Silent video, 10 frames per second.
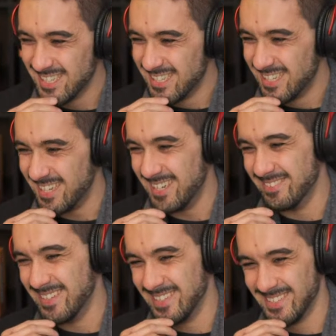
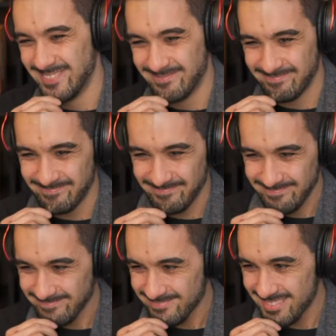Man.
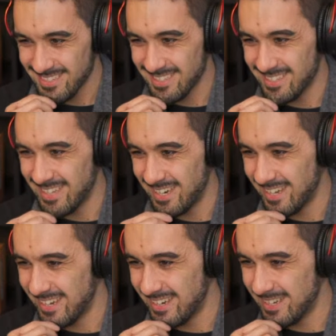
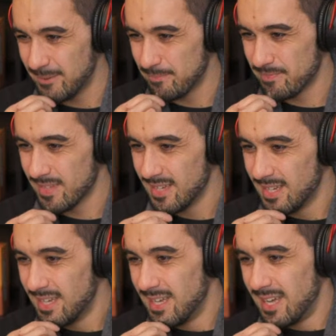No.
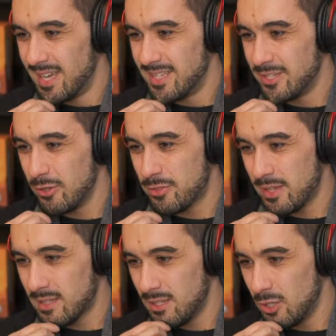Do you
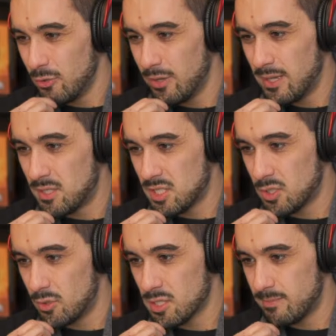think new energy
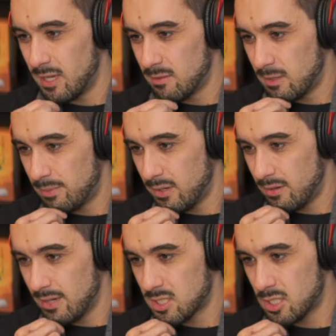source might appear
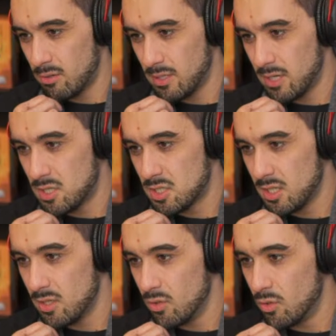like solar
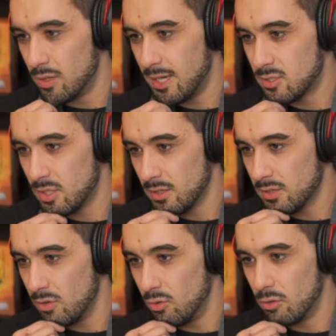energy or hydraulic
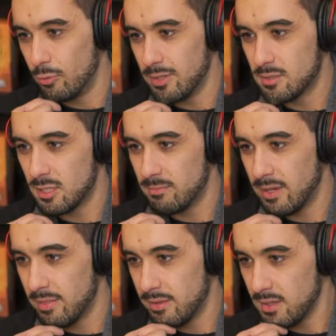or wind
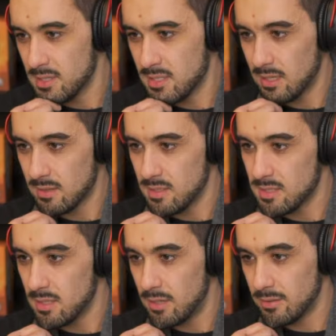turbine things like this
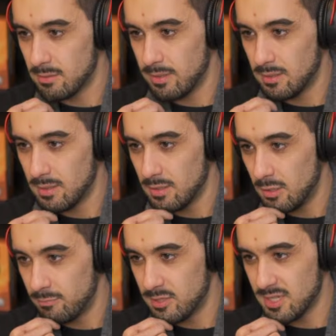that are independent
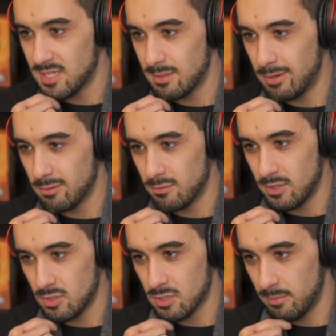of precise amount of
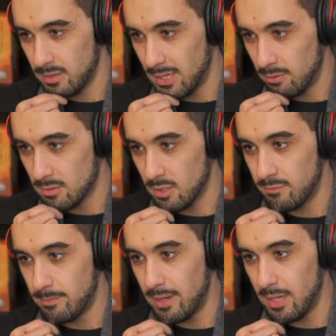resources coming out of
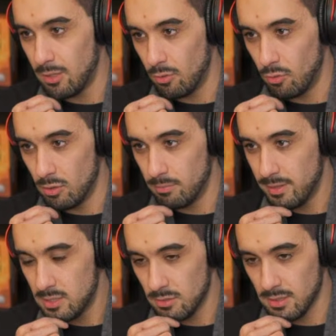a mine or
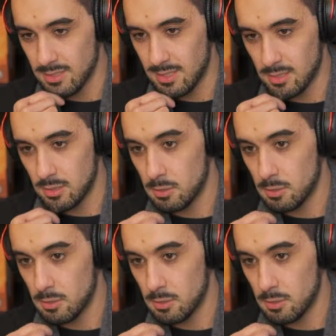petrol extractor?